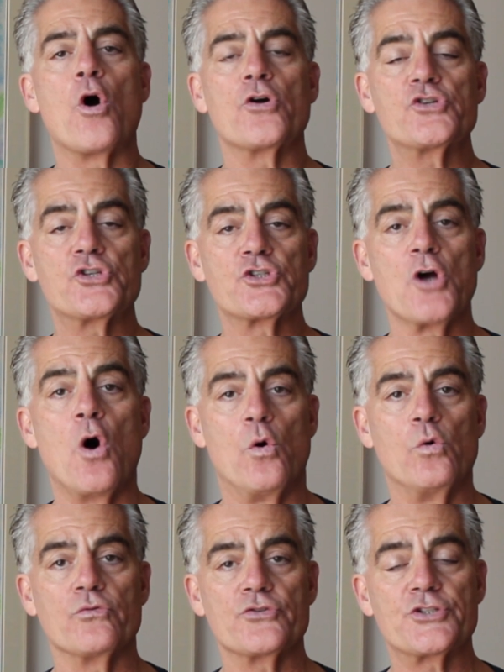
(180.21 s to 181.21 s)
our
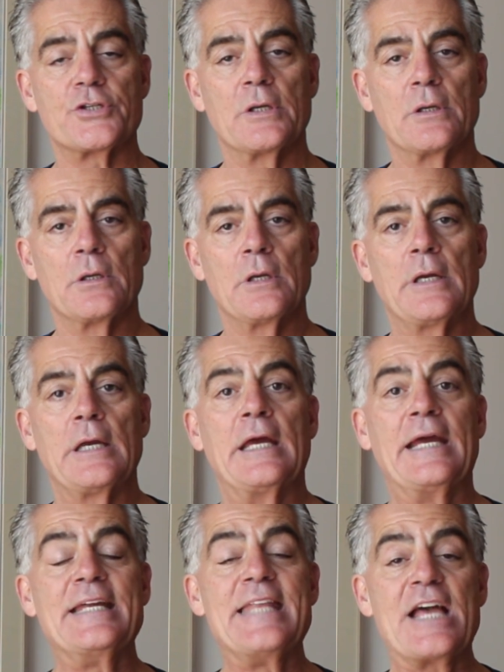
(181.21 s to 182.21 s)
souls,
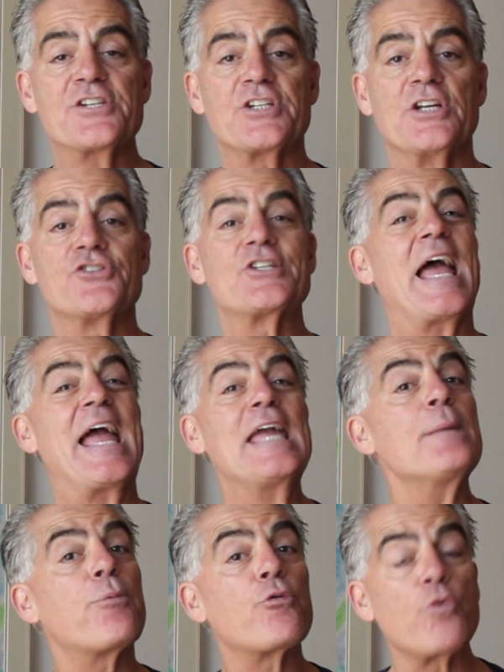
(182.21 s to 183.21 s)
in essence,
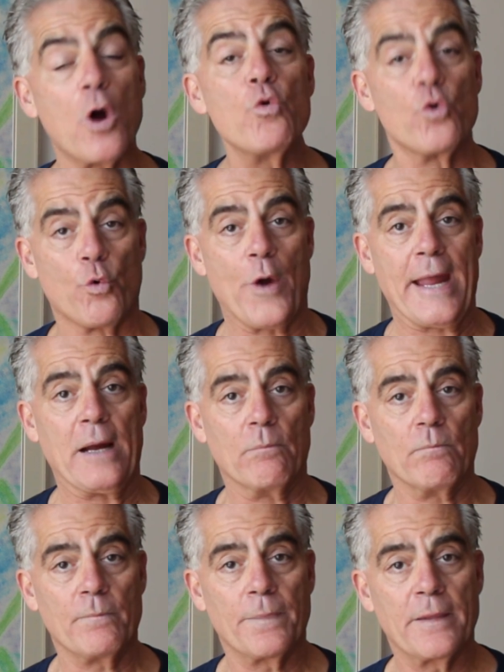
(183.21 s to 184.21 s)
a program